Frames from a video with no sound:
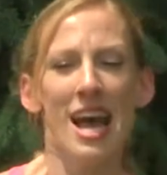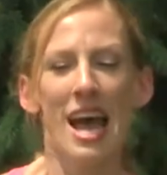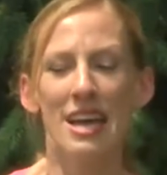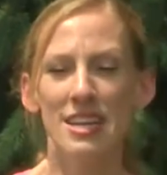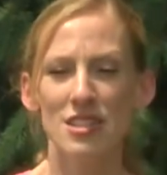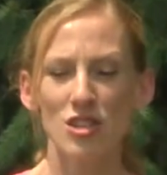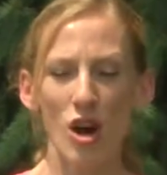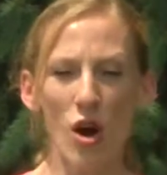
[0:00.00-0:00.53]
and
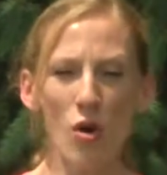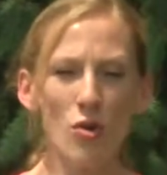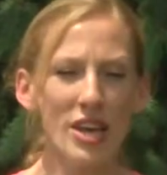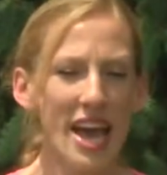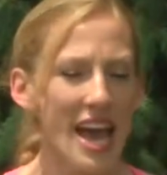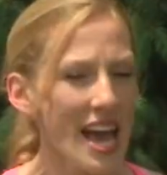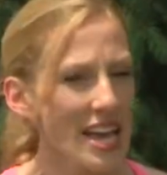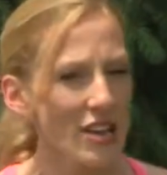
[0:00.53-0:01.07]
it's
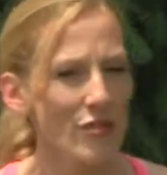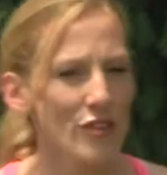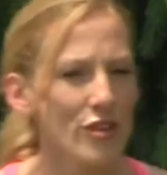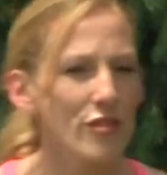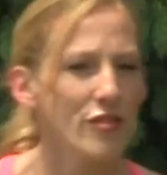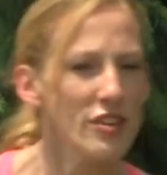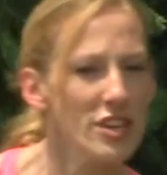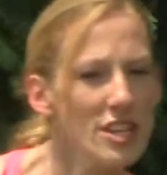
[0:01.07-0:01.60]
okay if you
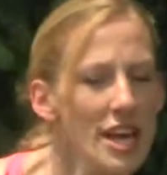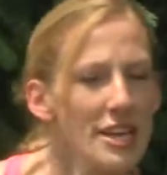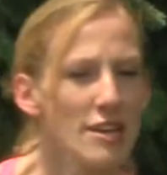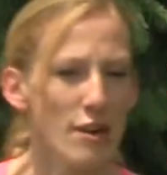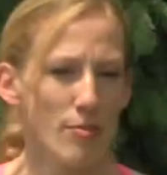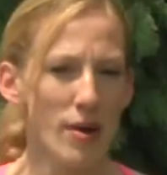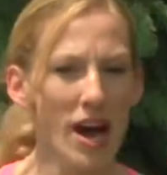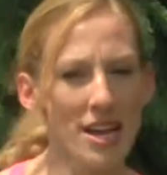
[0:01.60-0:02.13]
feel like
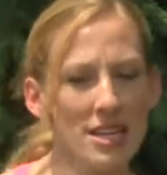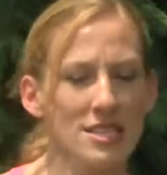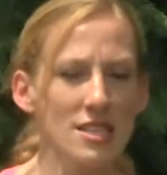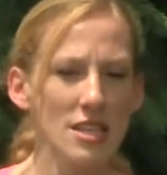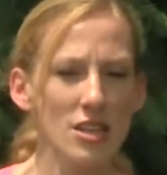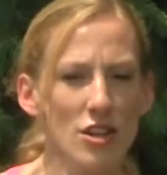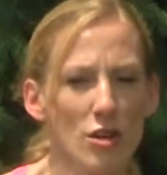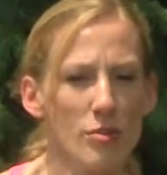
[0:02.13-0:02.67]
your body's a
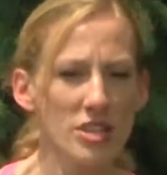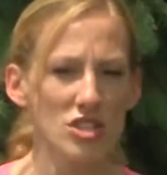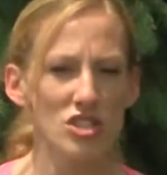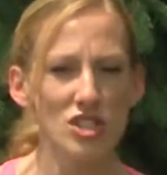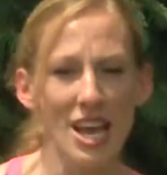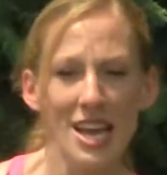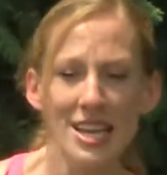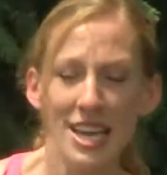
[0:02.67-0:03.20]
little bit
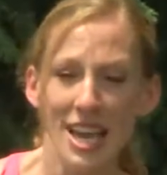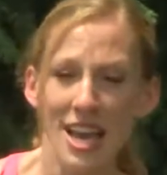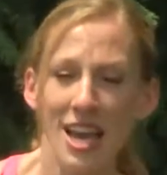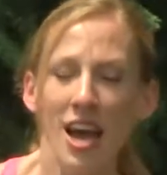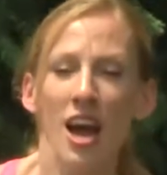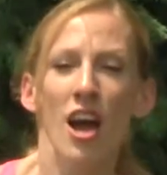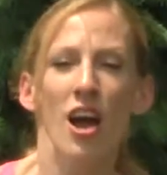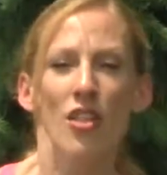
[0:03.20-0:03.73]
shaky
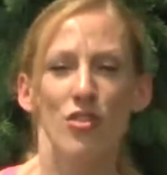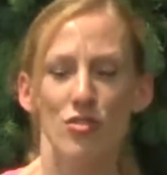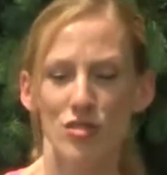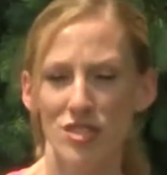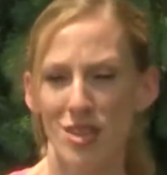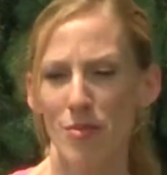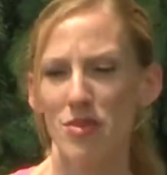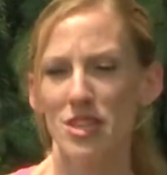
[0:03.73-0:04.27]
through
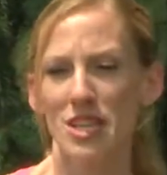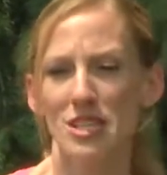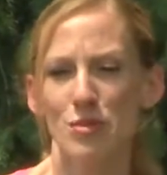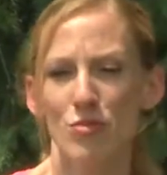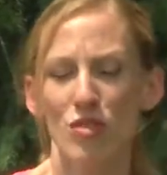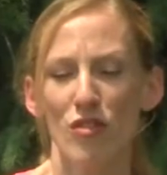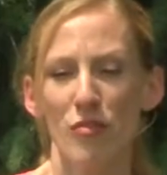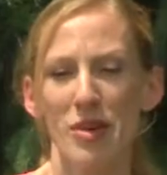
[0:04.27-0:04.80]
some of these
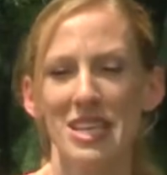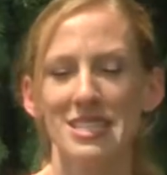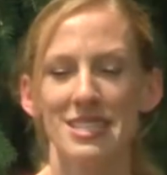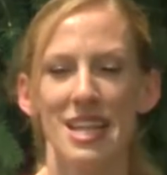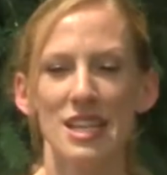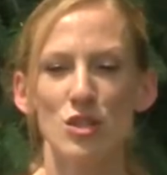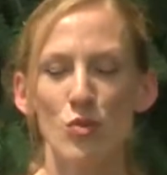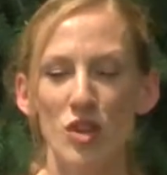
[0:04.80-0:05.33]
movements.
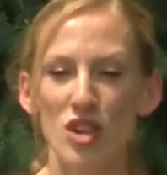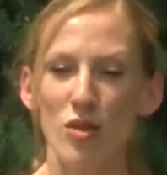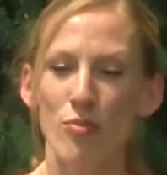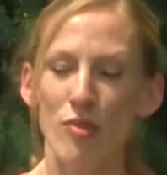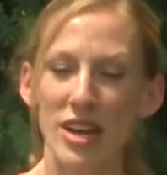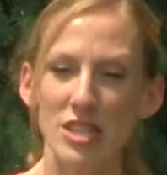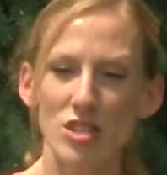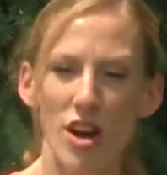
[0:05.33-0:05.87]
That's when you
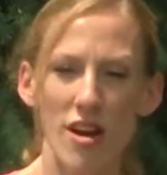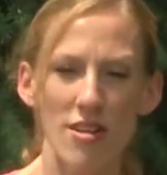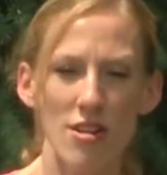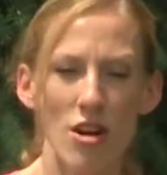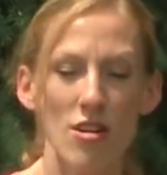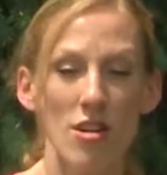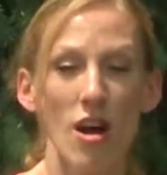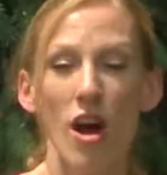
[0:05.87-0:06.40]
brace
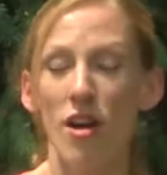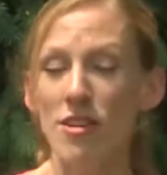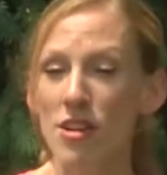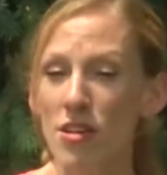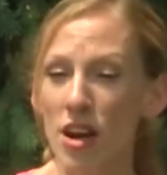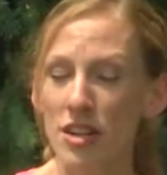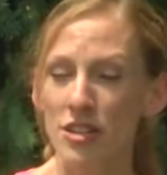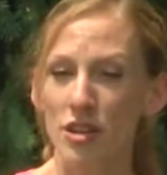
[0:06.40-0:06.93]

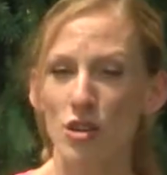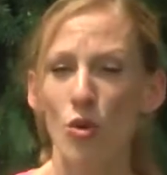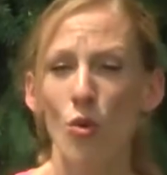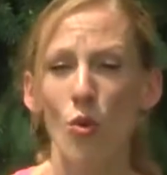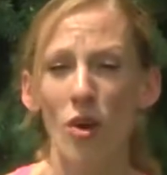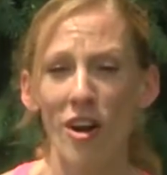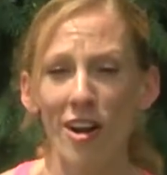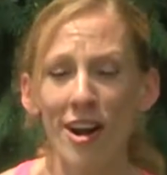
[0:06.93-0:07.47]
harder on your
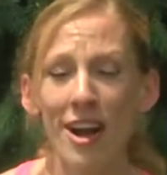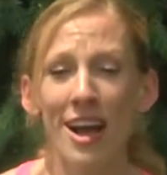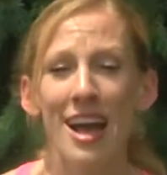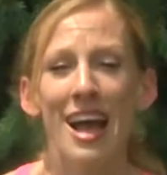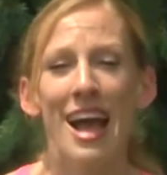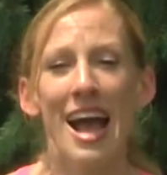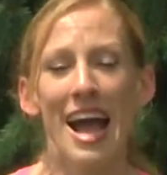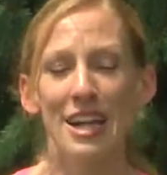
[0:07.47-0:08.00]
core
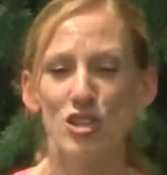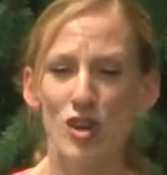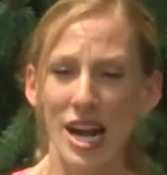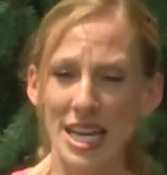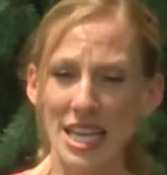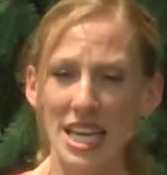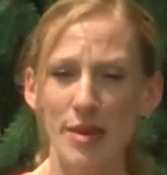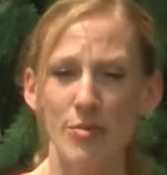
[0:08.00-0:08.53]
and try
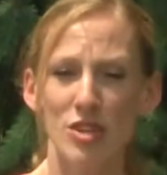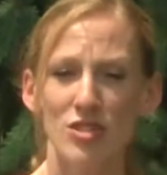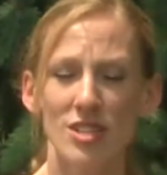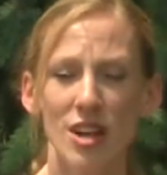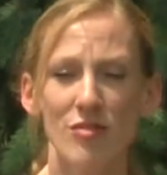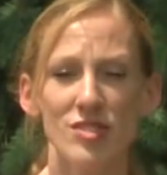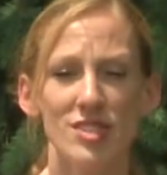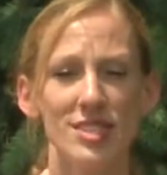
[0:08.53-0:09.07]
to keep
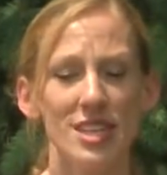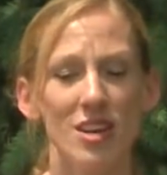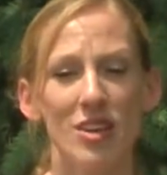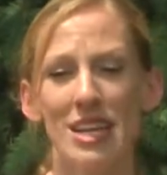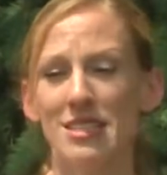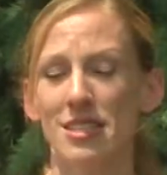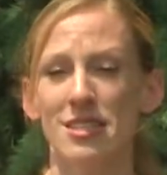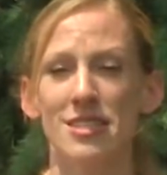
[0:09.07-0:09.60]
yourself still.
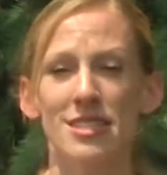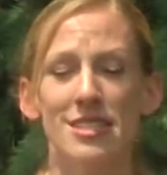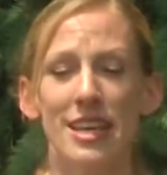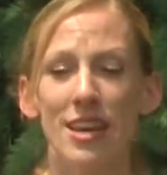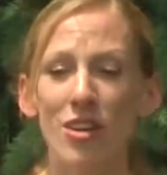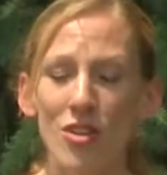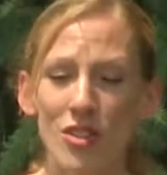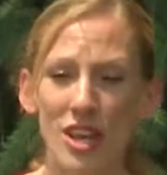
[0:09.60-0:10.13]
It's a
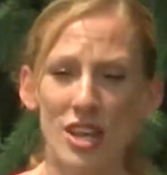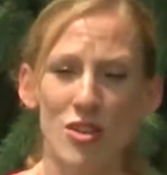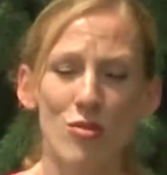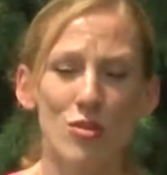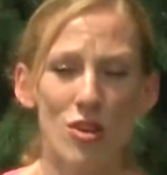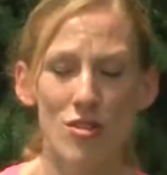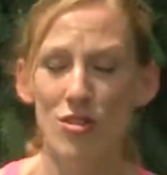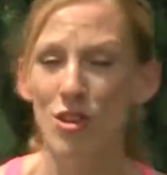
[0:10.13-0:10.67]
skill that you
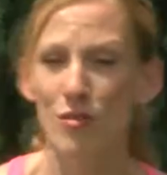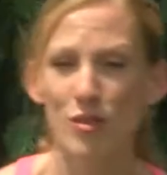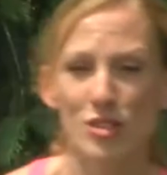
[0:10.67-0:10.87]
learn over